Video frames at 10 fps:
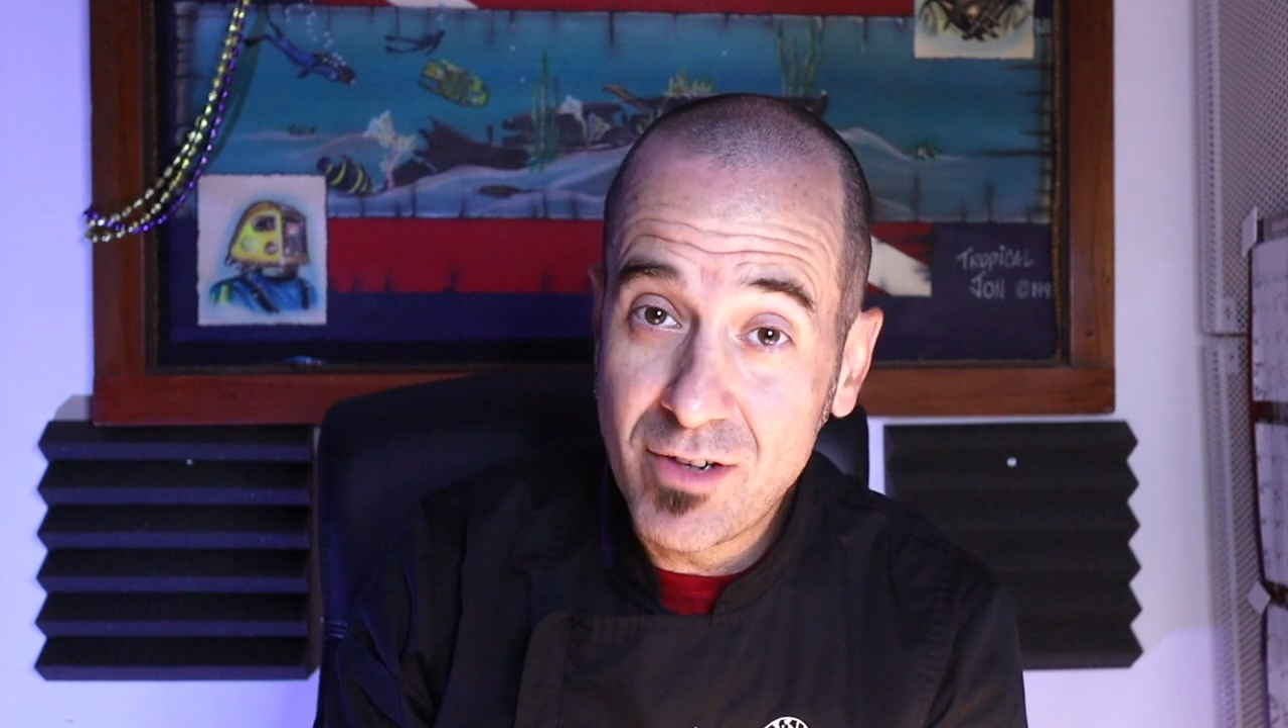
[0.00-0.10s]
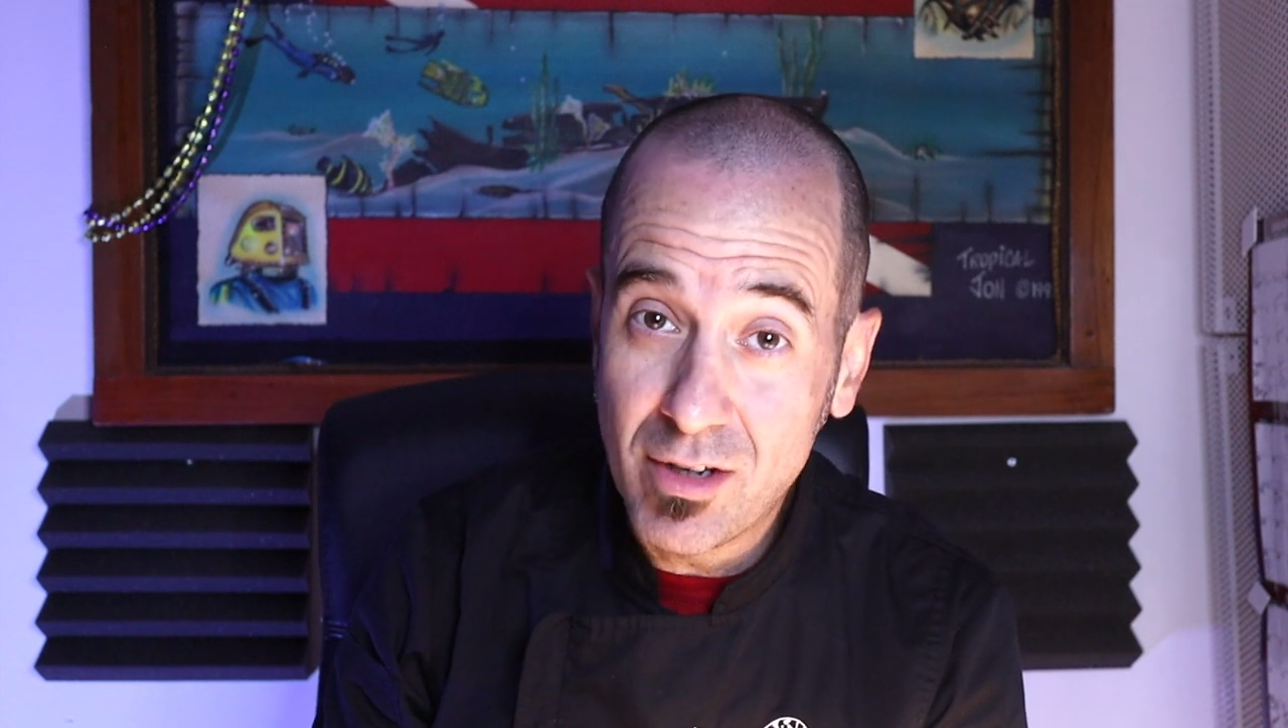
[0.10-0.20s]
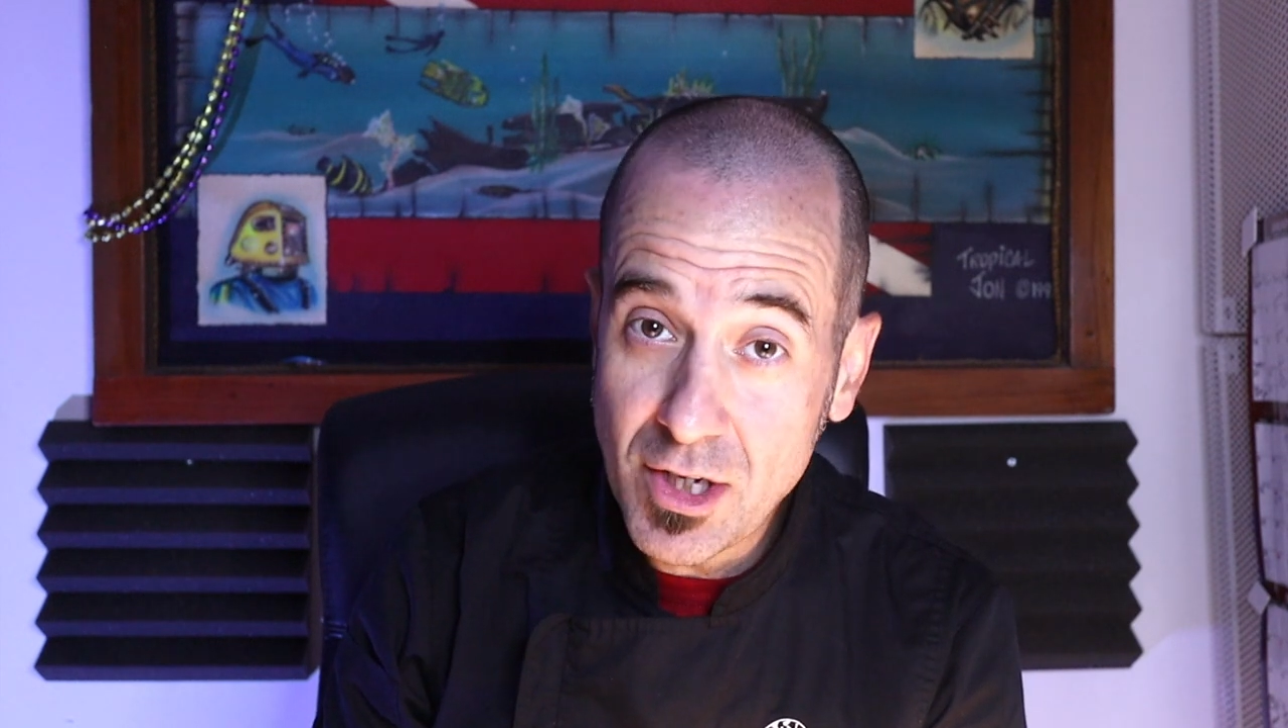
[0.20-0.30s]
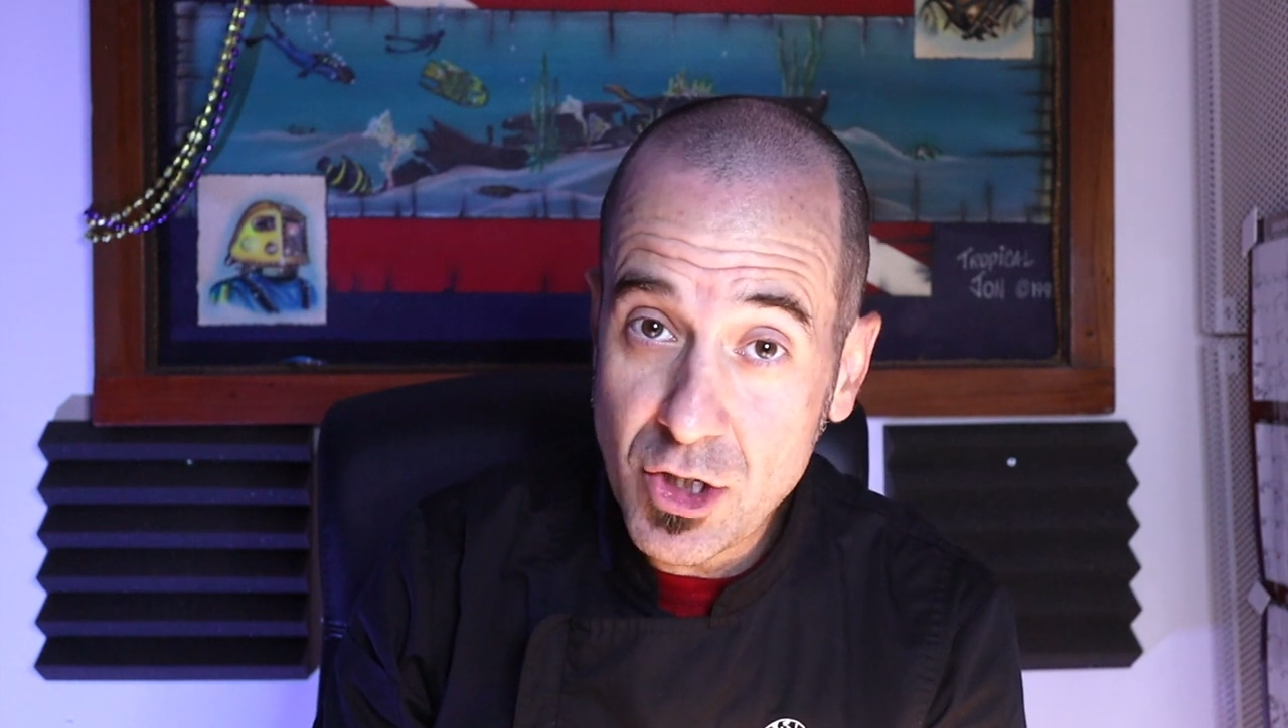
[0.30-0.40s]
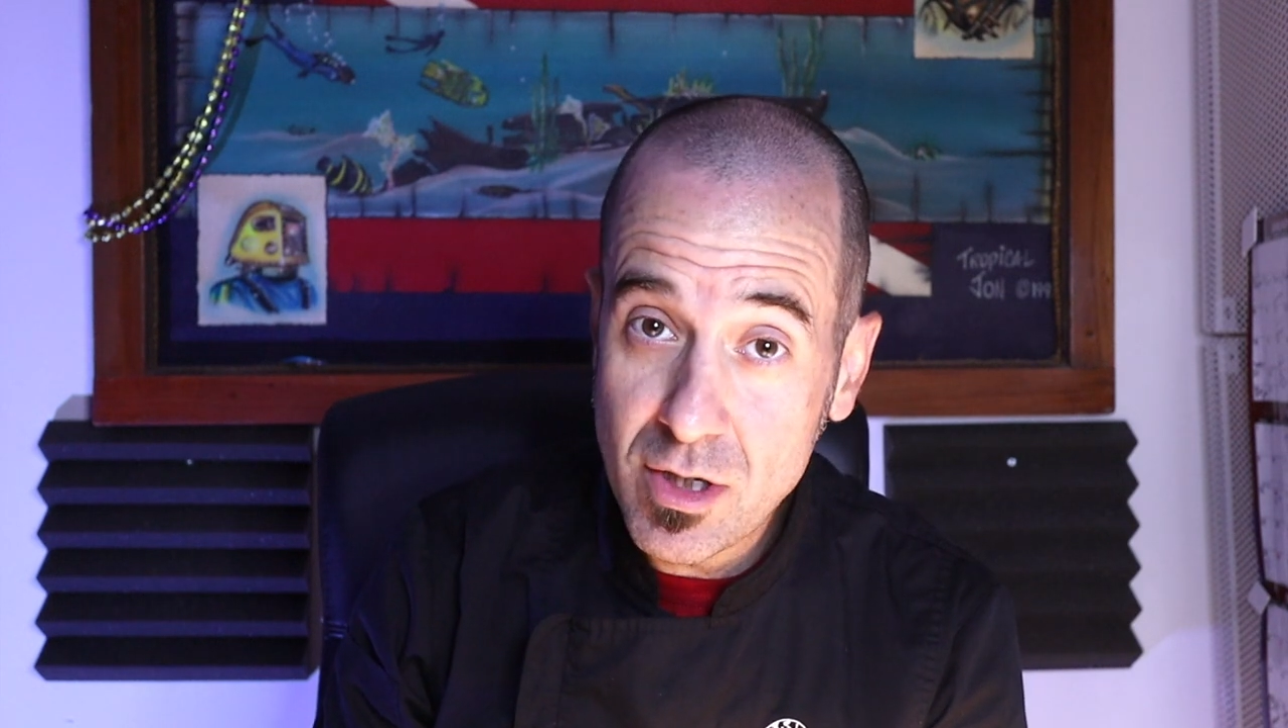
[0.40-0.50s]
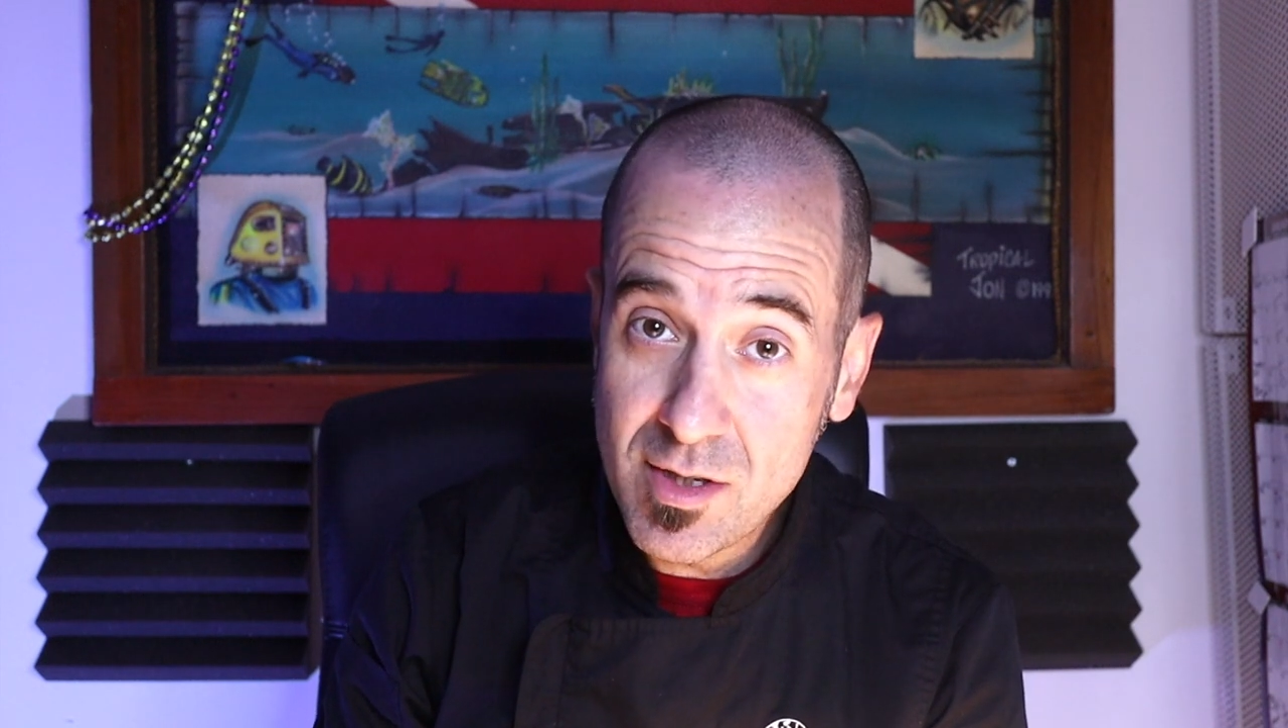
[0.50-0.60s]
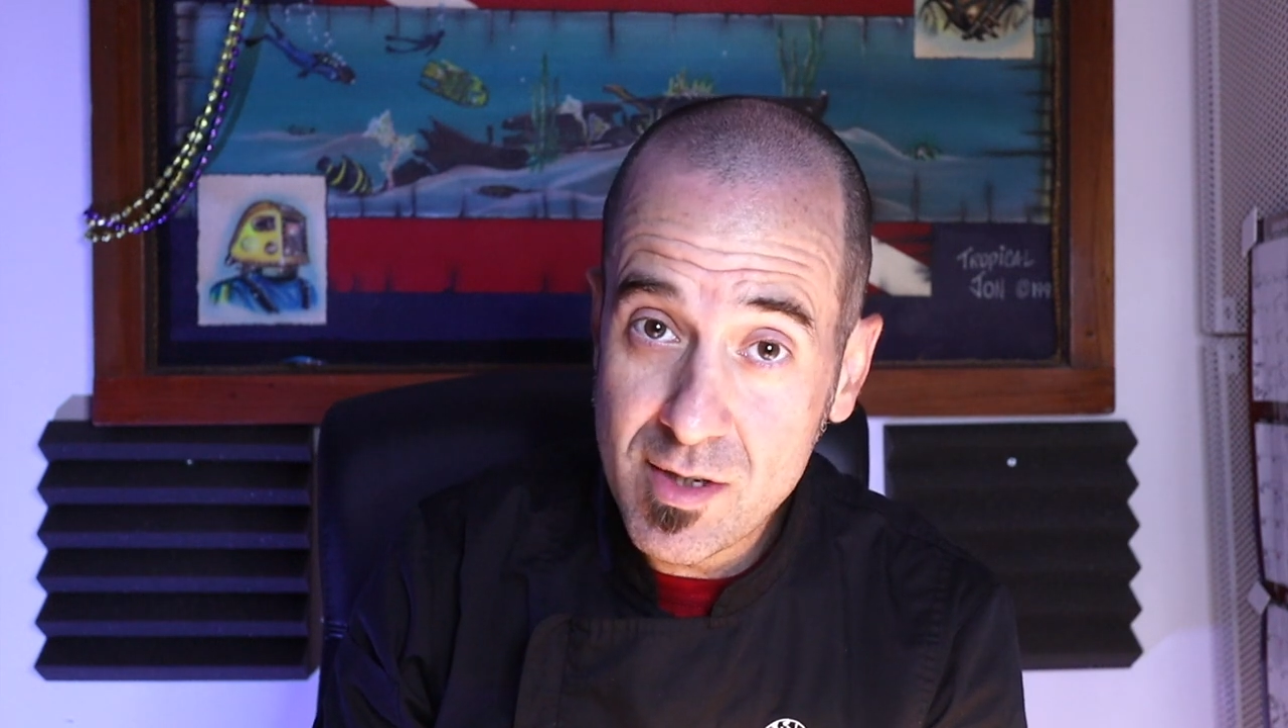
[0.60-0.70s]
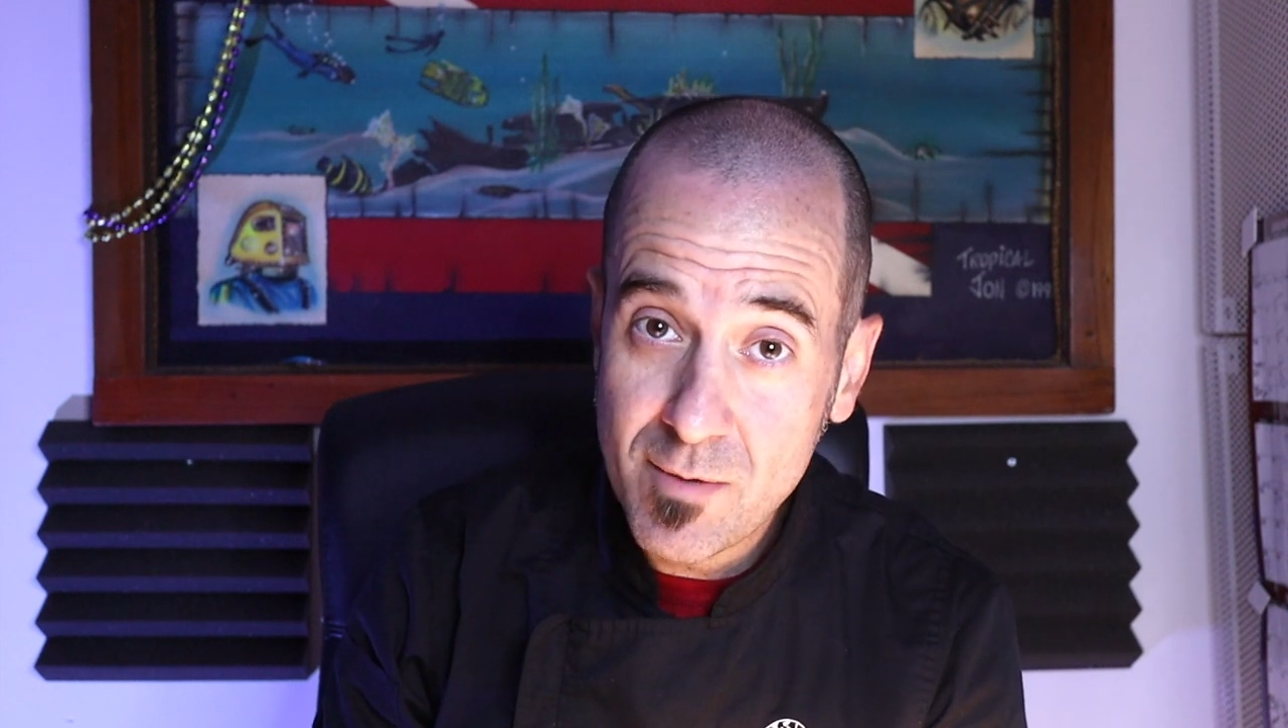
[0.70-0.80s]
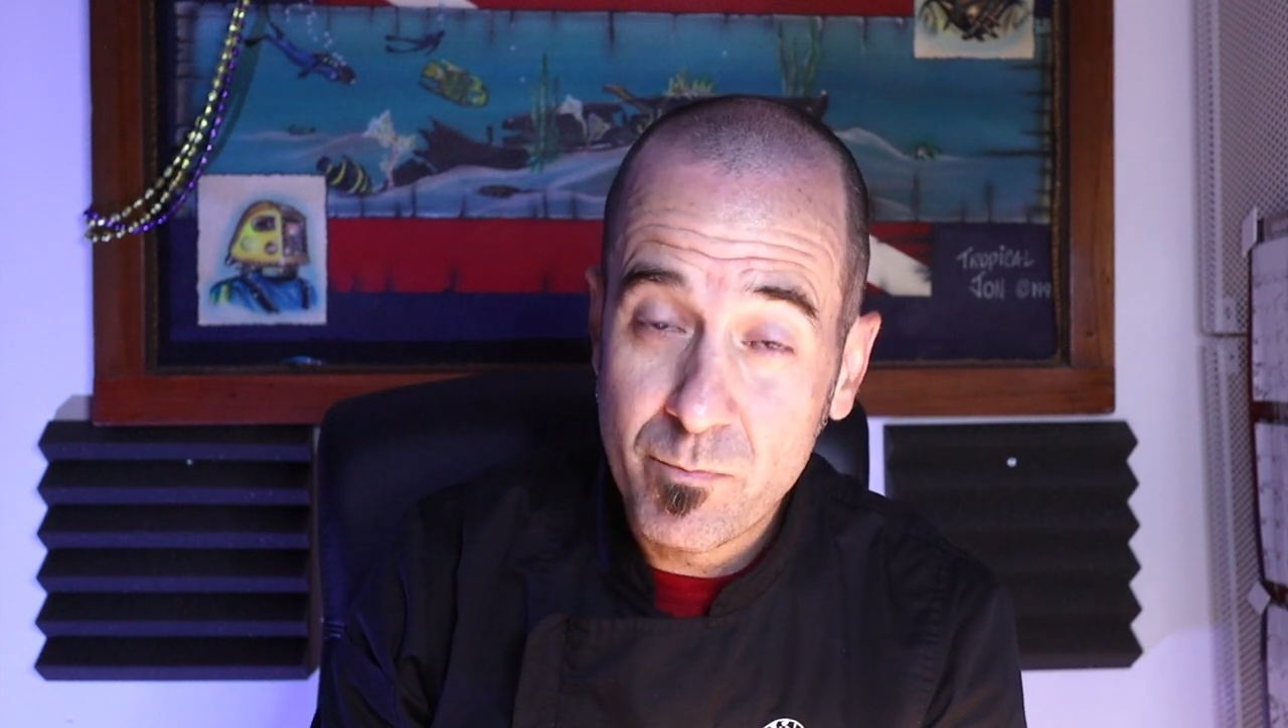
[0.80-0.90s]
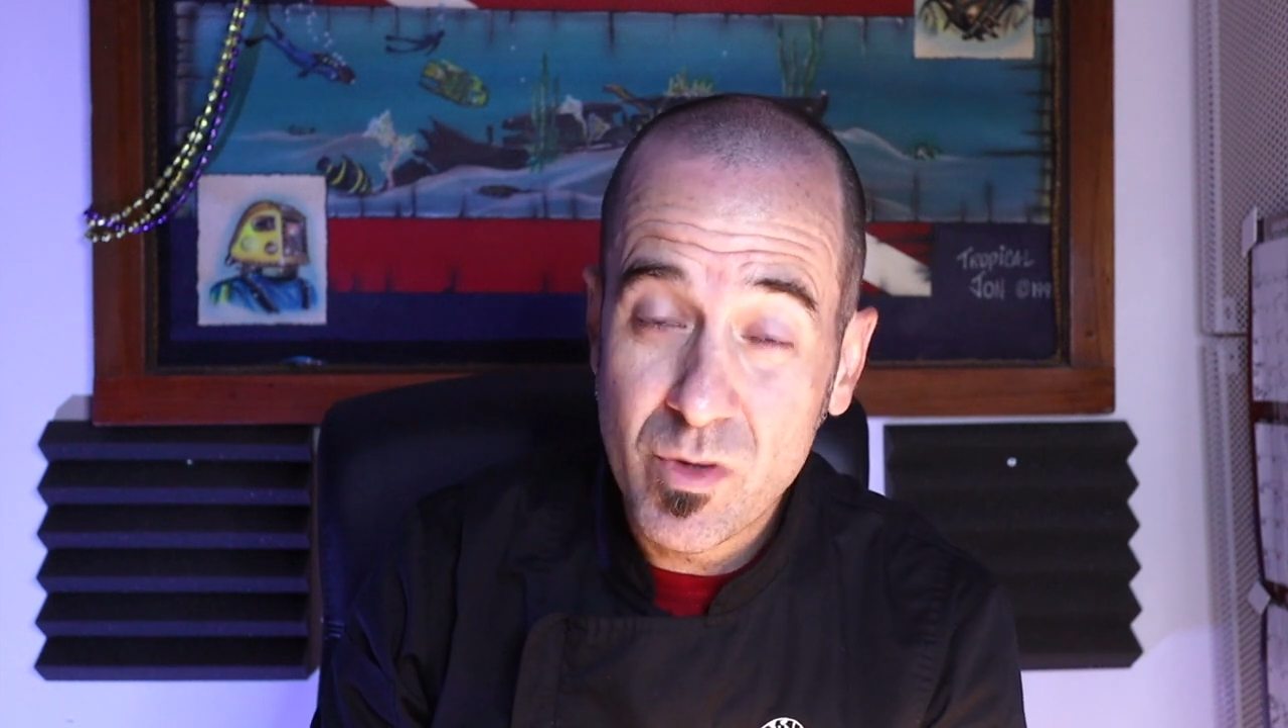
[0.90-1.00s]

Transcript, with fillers: clutches,